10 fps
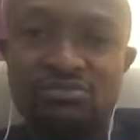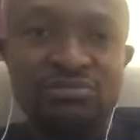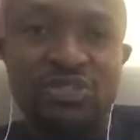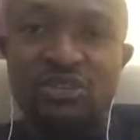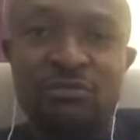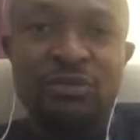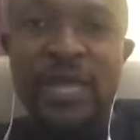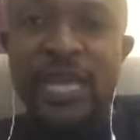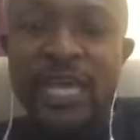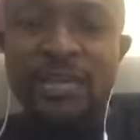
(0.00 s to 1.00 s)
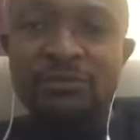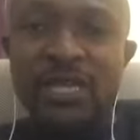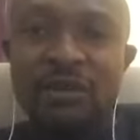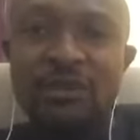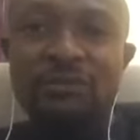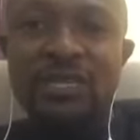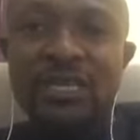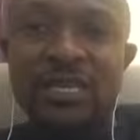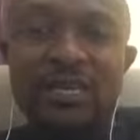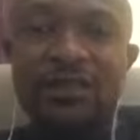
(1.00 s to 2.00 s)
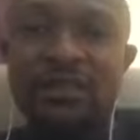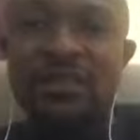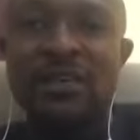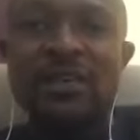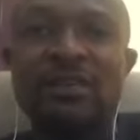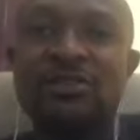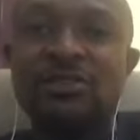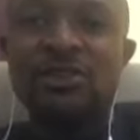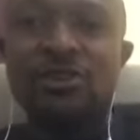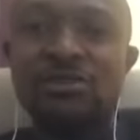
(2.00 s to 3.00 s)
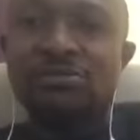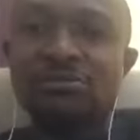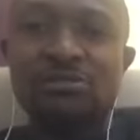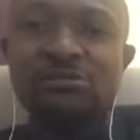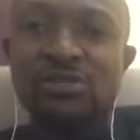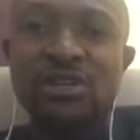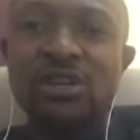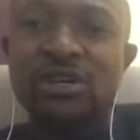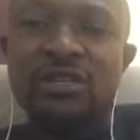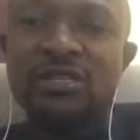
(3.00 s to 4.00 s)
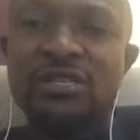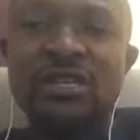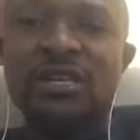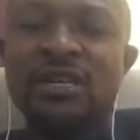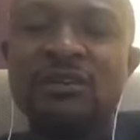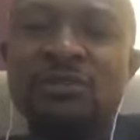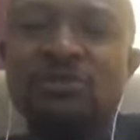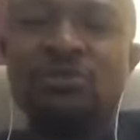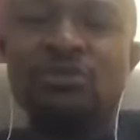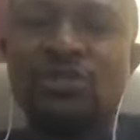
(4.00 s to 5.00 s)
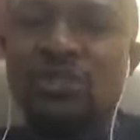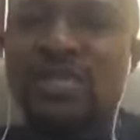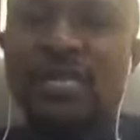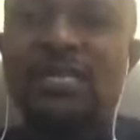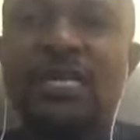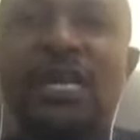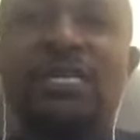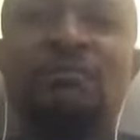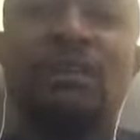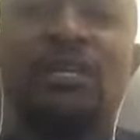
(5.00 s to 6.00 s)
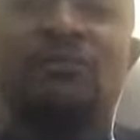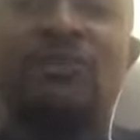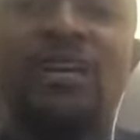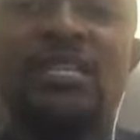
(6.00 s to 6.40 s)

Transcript: you know, blamed, I may be, you know, cursed. Society has made it very